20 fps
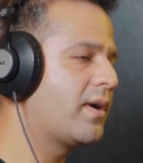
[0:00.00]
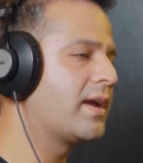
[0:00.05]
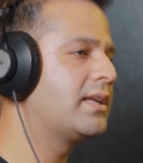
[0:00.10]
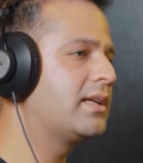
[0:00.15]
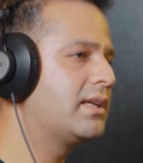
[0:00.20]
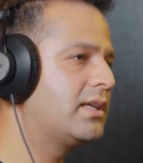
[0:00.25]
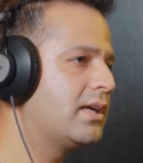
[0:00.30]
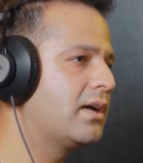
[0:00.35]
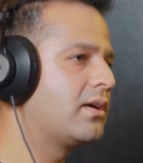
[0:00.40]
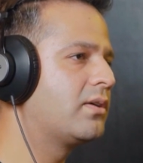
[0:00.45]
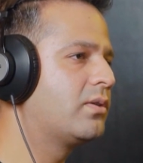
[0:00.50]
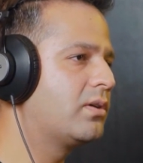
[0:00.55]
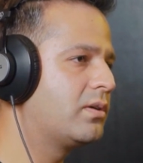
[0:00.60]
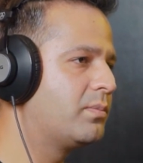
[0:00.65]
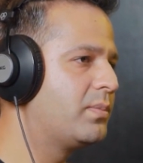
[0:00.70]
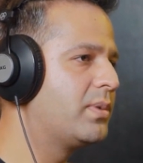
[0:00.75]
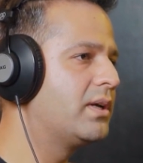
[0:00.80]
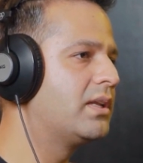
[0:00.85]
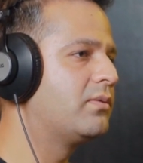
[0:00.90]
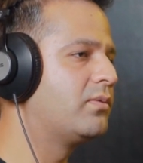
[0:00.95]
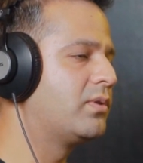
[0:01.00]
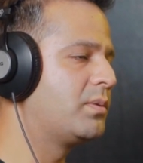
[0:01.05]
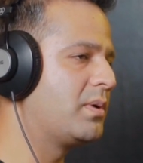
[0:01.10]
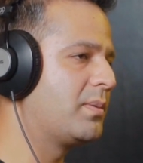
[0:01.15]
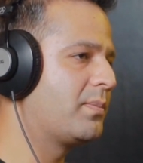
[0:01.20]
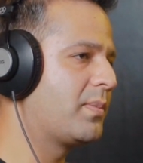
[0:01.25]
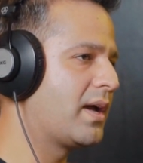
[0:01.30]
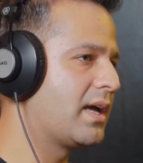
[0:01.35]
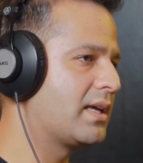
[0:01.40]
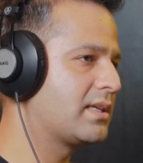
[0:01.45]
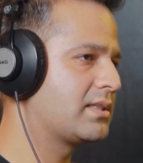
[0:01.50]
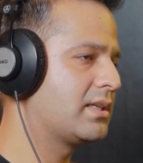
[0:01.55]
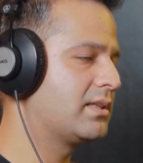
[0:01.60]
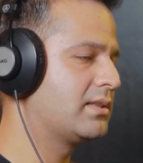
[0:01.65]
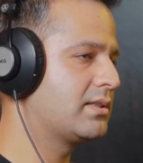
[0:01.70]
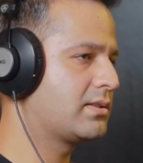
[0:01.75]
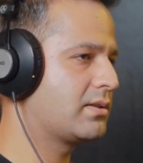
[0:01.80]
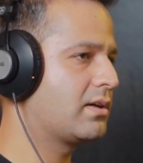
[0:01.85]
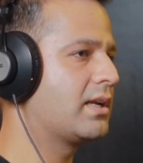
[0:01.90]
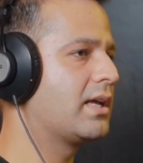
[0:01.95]
finally a good bill would be passed,
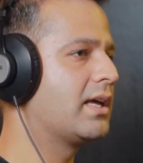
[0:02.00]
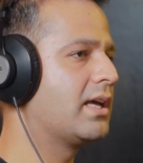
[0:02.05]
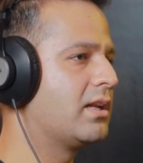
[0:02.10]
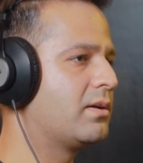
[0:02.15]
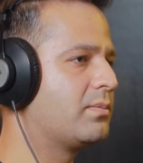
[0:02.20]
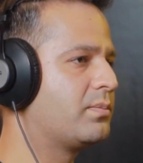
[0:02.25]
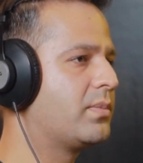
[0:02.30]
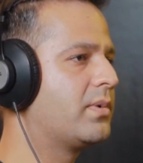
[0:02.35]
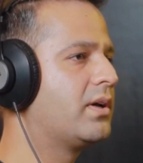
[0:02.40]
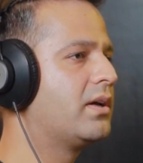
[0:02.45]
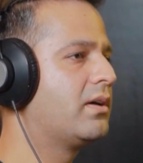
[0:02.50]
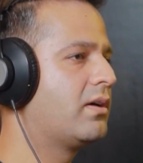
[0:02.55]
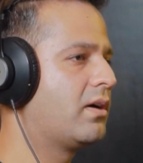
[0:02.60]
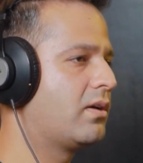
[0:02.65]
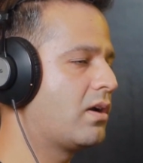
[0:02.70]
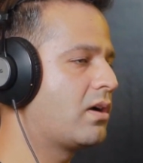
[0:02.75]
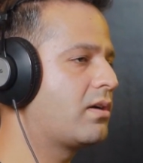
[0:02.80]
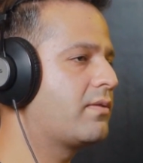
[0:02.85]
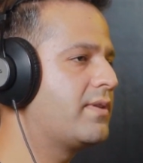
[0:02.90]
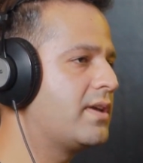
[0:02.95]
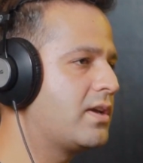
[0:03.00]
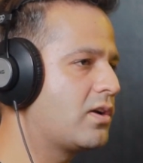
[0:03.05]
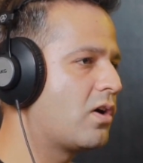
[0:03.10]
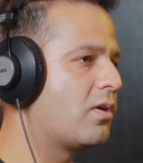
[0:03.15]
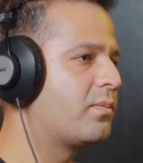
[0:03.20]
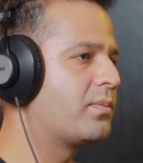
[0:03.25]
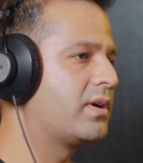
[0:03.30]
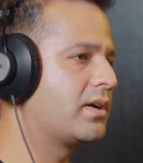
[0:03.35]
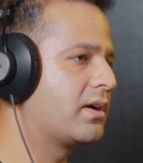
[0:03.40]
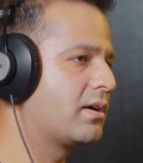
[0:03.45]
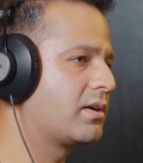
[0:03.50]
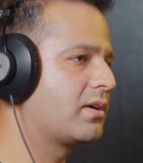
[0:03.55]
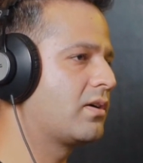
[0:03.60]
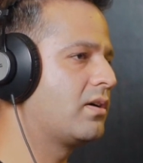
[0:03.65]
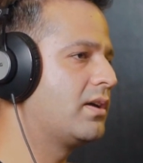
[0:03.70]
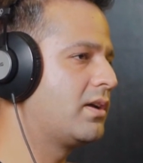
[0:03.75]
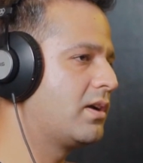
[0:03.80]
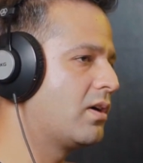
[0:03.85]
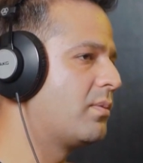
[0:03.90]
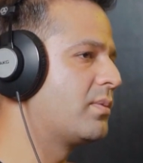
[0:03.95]
and this is going to help a lot of
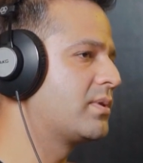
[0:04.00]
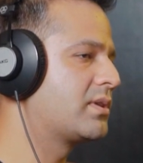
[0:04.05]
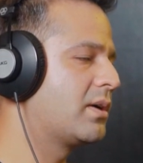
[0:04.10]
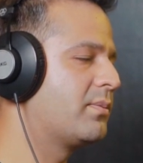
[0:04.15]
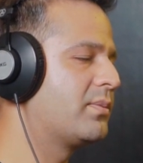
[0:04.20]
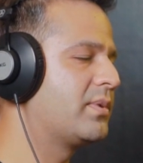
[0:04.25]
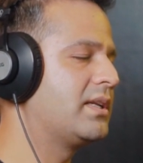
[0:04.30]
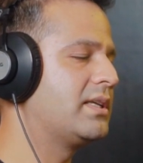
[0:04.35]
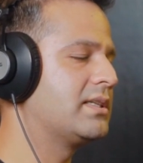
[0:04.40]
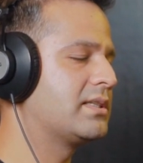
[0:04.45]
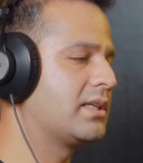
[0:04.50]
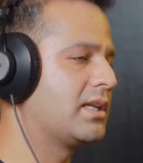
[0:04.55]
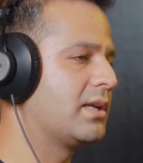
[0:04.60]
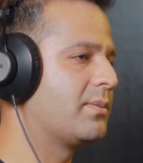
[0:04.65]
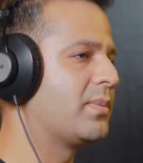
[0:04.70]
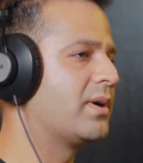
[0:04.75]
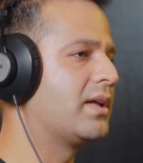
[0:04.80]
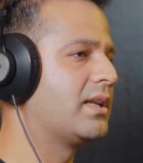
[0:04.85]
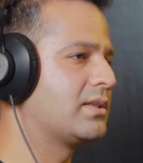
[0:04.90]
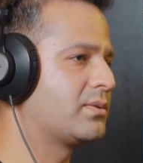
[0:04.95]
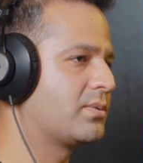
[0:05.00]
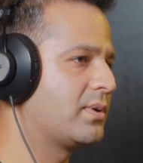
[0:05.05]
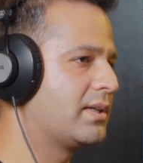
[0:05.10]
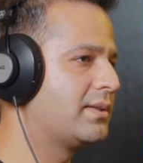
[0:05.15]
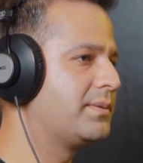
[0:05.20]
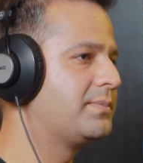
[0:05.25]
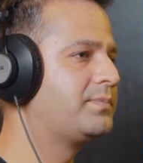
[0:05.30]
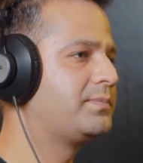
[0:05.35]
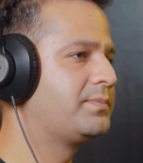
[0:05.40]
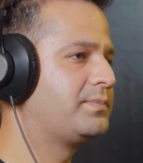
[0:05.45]
e-commerce companies in Nepal as well.